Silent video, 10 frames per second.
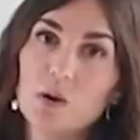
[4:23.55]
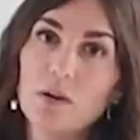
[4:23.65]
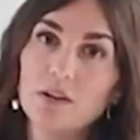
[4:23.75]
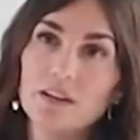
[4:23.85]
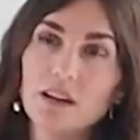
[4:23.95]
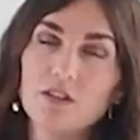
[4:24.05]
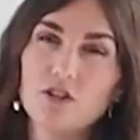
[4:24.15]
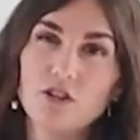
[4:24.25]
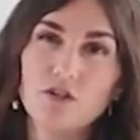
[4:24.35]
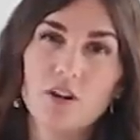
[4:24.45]
probably
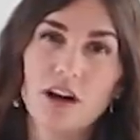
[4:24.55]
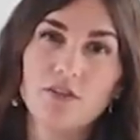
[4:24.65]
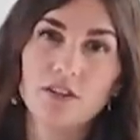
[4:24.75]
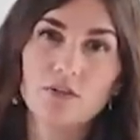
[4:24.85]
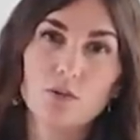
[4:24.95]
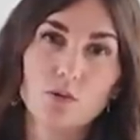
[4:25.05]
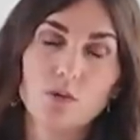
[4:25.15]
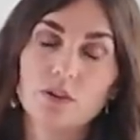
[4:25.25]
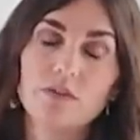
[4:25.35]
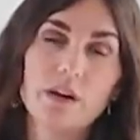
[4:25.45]
designers that do have different
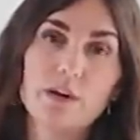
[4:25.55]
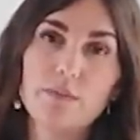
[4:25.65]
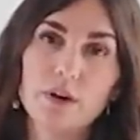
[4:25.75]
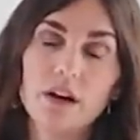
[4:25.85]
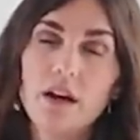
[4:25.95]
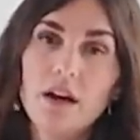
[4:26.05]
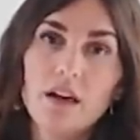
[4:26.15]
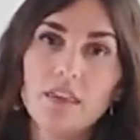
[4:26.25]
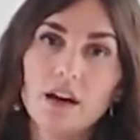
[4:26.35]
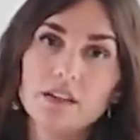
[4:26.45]
rules of thumb, but
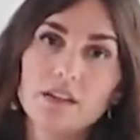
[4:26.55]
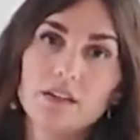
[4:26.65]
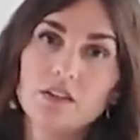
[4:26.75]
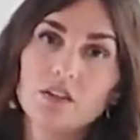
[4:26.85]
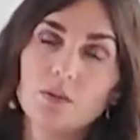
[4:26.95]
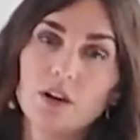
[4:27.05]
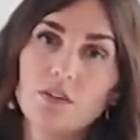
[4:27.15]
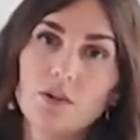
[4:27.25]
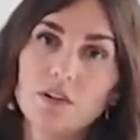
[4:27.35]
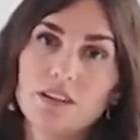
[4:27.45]
that's just what
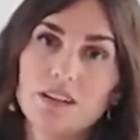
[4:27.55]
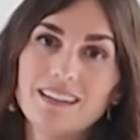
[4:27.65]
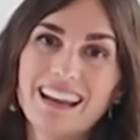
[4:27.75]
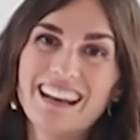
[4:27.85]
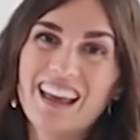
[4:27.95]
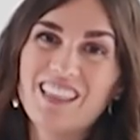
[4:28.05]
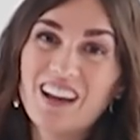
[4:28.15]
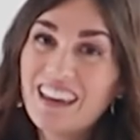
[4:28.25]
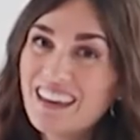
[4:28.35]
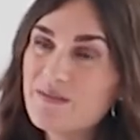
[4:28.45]
I've always done. And I
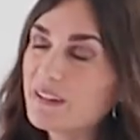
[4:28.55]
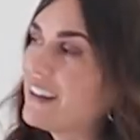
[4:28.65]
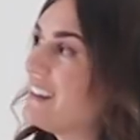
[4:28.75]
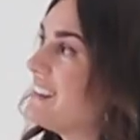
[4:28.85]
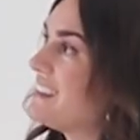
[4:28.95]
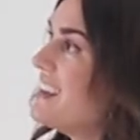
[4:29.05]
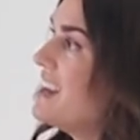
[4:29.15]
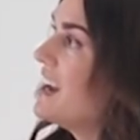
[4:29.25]
like it because,